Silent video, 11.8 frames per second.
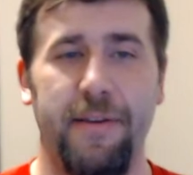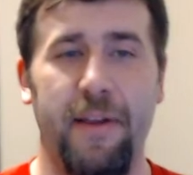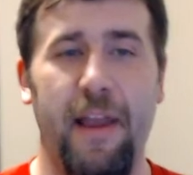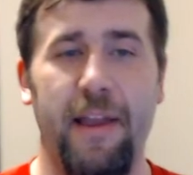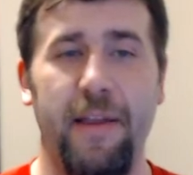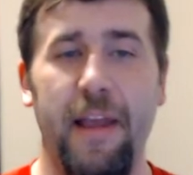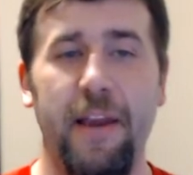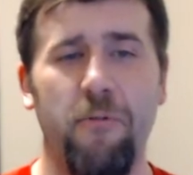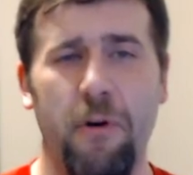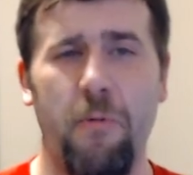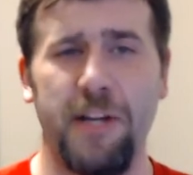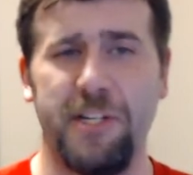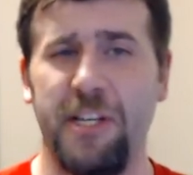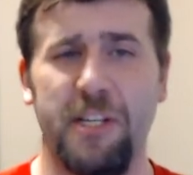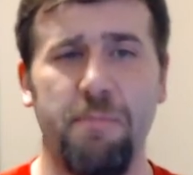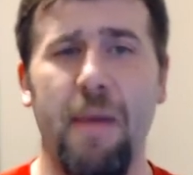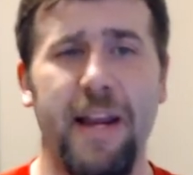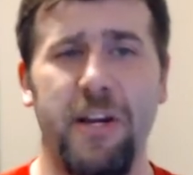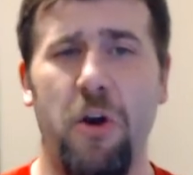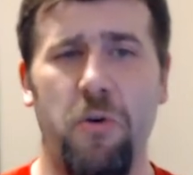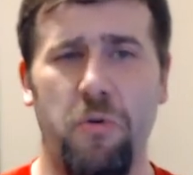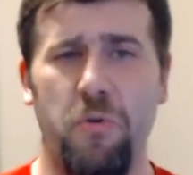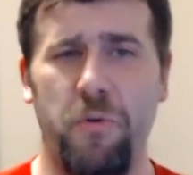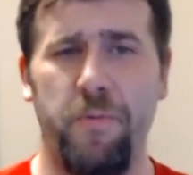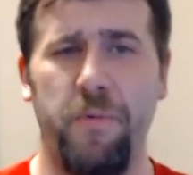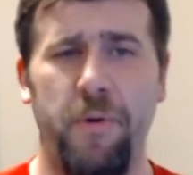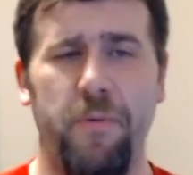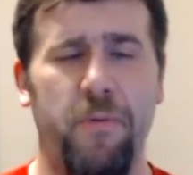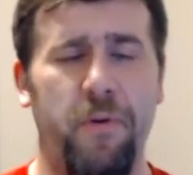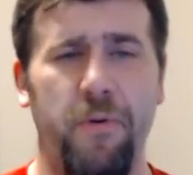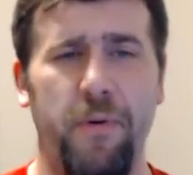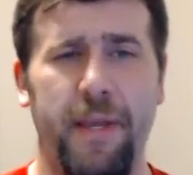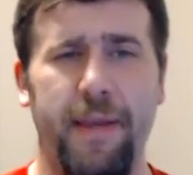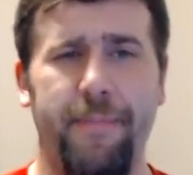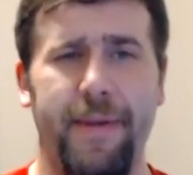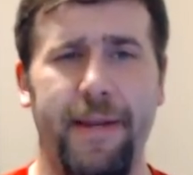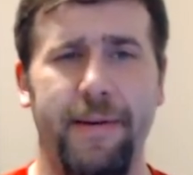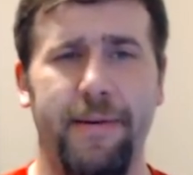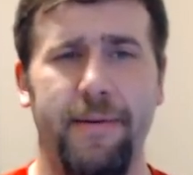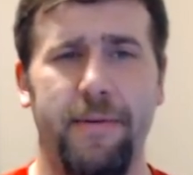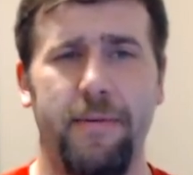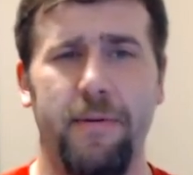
Anyone watching this might know who he had been,